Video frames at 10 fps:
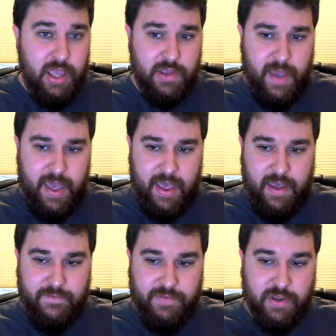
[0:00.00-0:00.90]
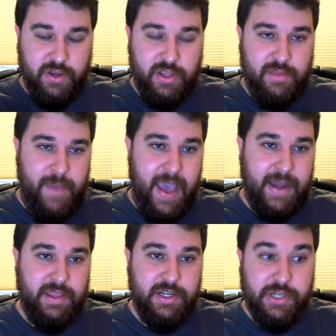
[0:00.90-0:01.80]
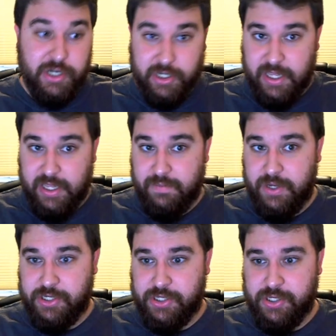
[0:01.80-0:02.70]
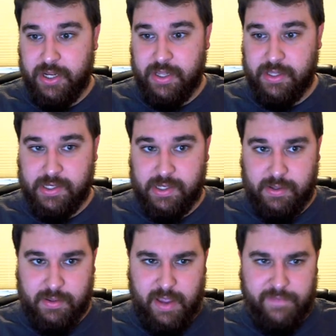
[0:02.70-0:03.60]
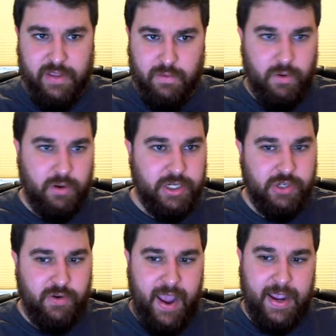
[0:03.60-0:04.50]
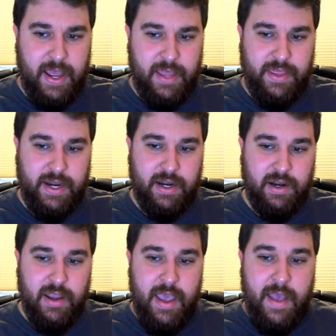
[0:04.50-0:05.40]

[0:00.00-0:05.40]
You have The Good, the Bad, and the Dirty, which is definitely a roaring track on there.